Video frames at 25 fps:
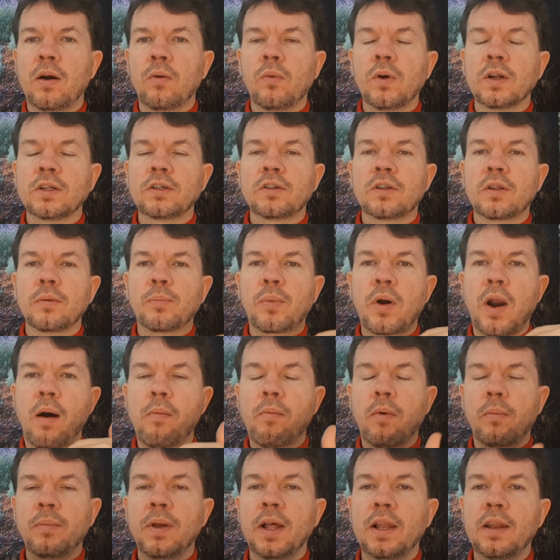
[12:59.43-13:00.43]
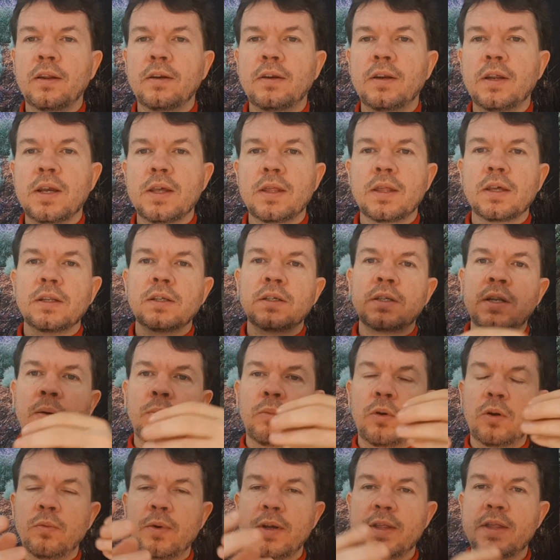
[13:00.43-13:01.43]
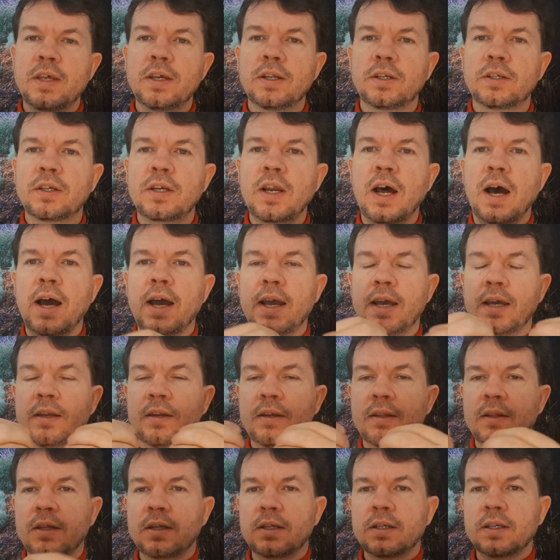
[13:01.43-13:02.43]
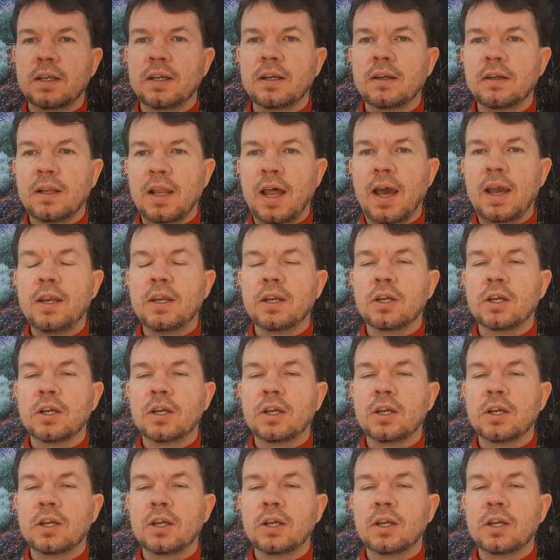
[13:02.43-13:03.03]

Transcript: what's the probability that someone with this diet and this light